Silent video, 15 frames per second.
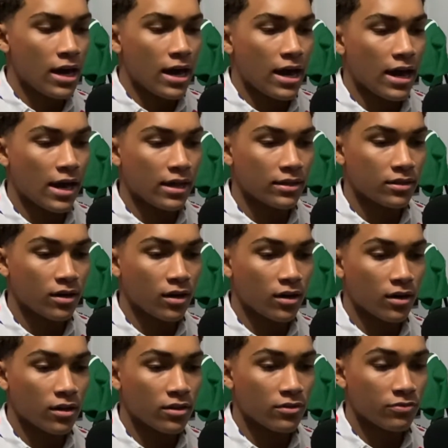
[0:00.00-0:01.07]
And
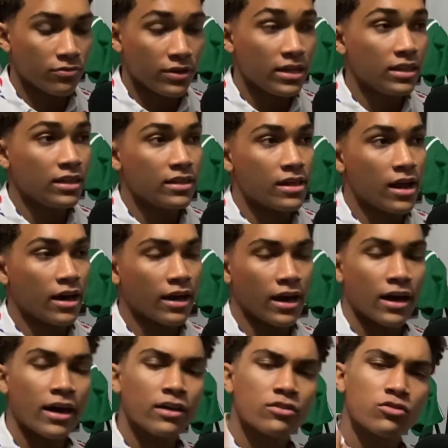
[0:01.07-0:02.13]
the feeling that I
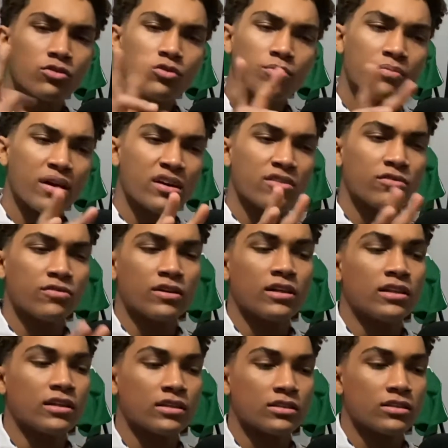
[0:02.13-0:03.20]
got two main
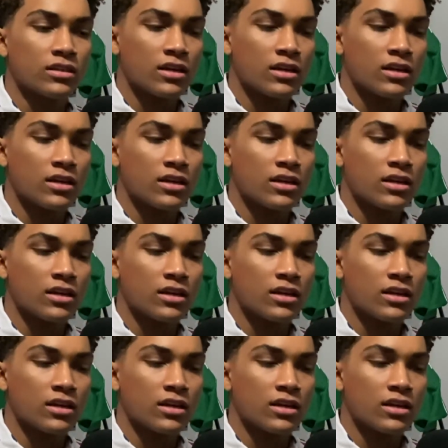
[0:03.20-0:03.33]
feelings